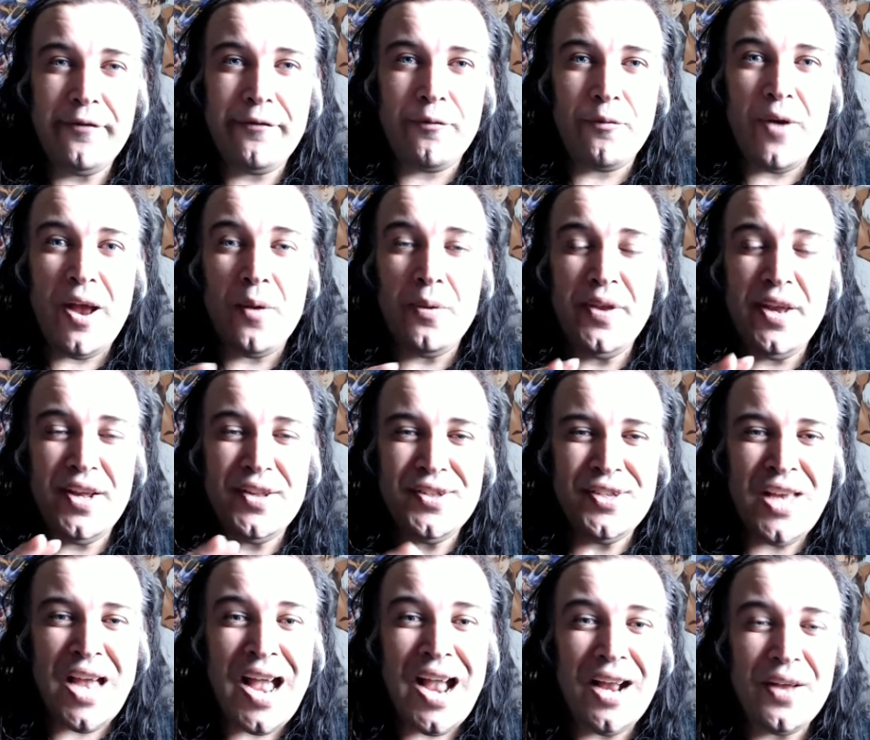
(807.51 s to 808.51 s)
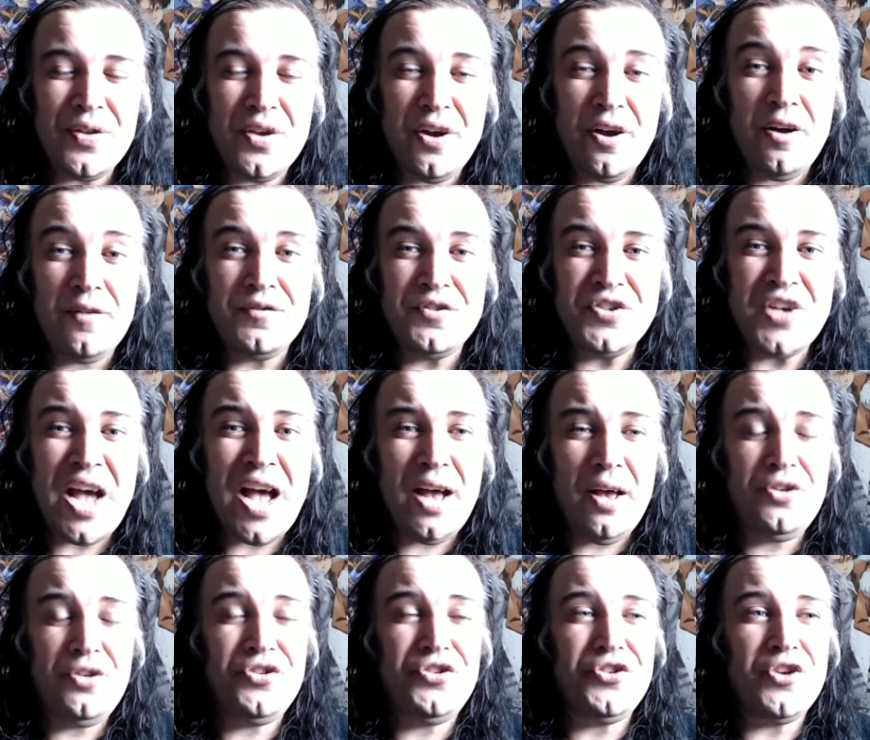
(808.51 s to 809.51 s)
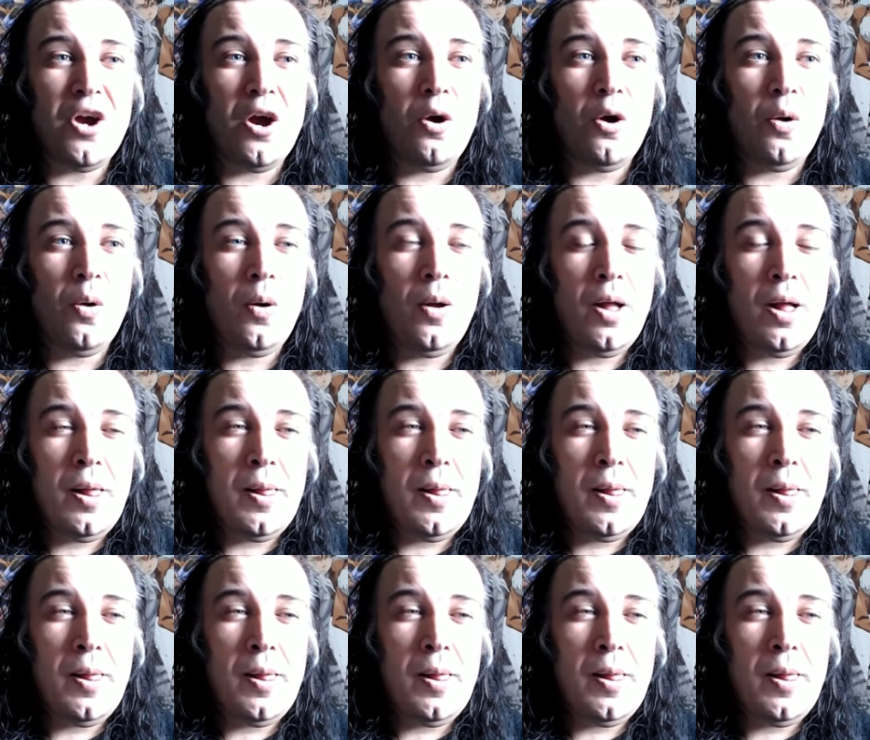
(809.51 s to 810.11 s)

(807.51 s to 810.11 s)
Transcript: throughout the attack of Saturn, so